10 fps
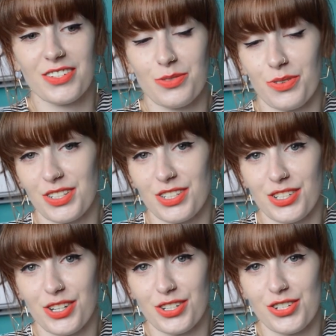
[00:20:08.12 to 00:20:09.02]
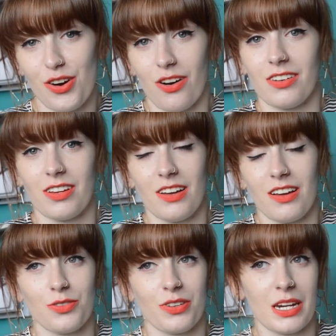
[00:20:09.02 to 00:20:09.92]
just wanted to touch on
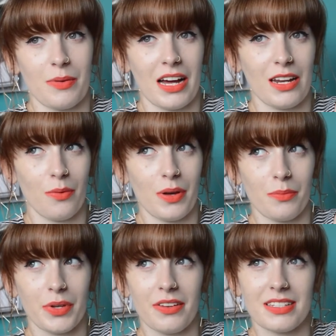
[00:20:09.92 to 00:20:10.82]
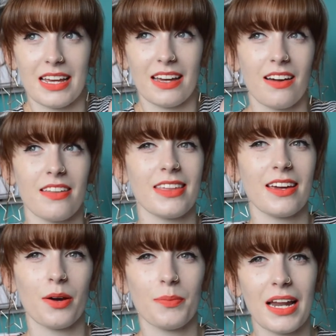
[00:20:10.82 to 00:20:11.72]
talking about a little bit of music. I
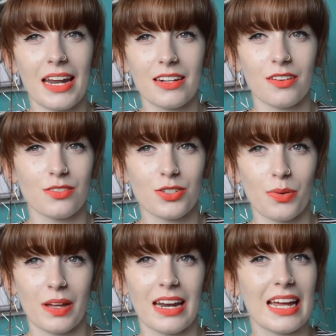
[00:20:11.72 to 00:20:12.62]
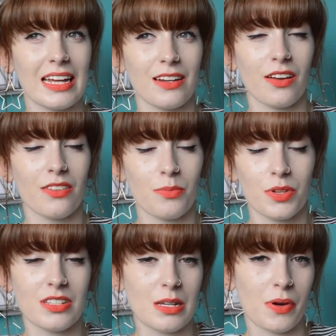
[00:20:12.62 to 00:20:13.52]
think I'm planning on doing another
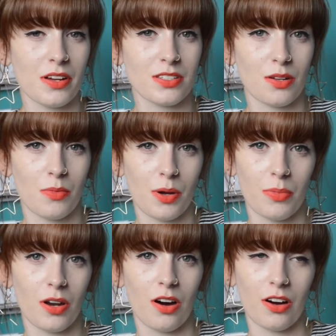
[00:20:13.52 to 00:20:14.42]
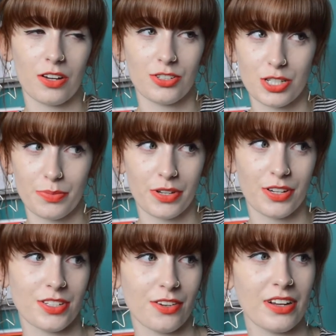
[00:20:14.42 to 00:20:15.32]
music post on my blog just
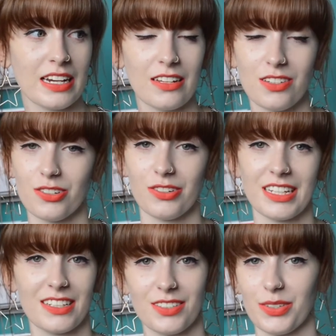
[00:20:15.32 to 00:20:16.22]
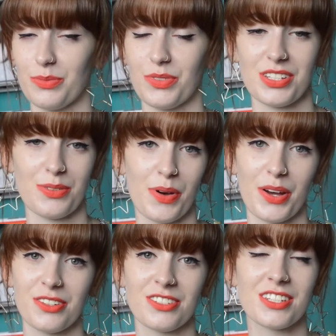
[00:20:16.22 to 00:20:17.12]
because I really enjoy doing music
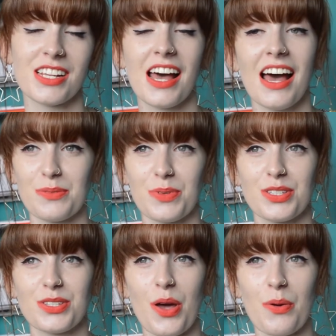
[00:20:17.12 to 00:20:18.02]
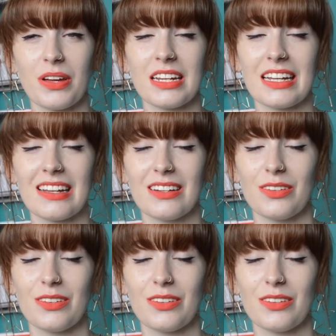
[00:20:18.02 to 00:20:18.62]
posts. There's been so many